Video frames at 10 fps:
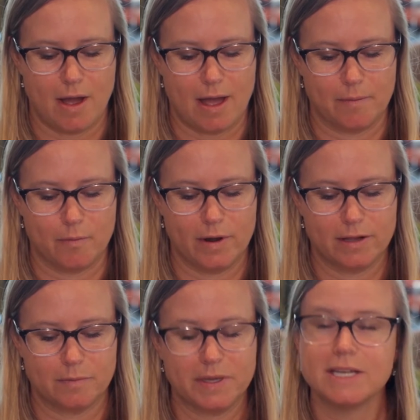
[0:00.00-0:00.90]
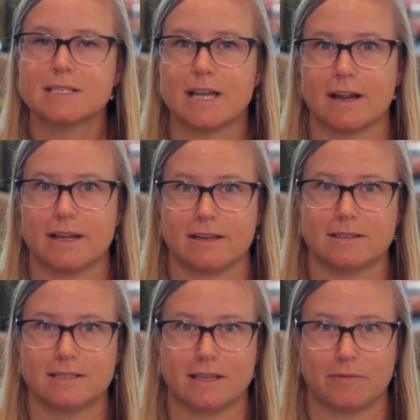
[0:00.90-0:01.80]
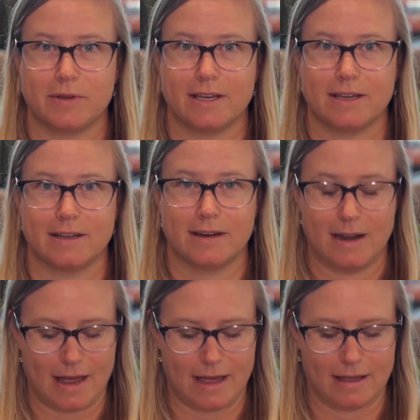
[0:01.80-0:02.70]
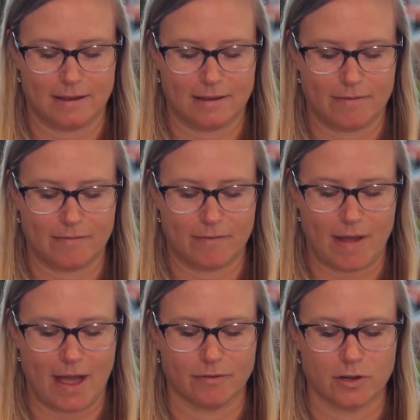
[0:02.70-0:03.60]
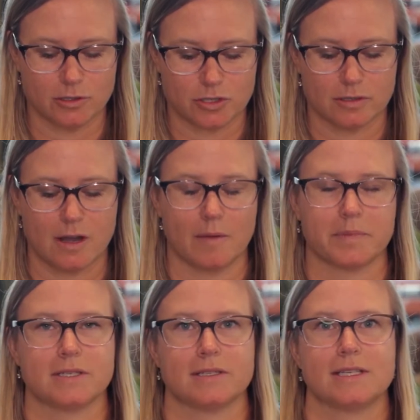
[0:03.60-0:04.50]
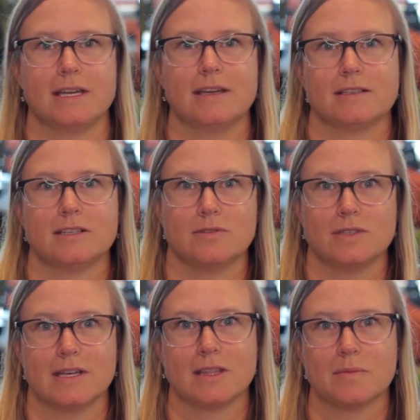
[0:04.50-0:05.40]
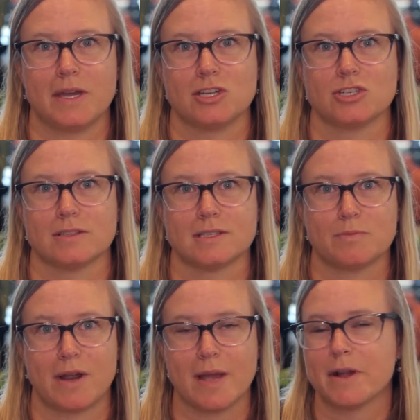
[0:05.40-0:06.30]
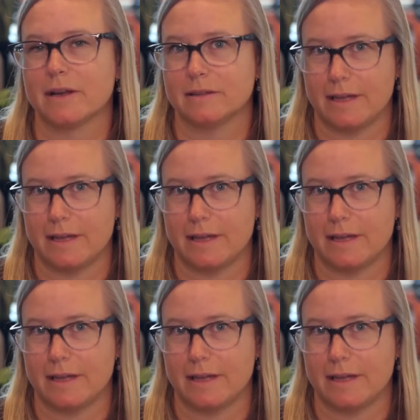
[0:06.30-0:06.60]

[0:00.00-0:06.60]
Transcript: One of the biggest areas that we can have cultural competency is using the patient's primary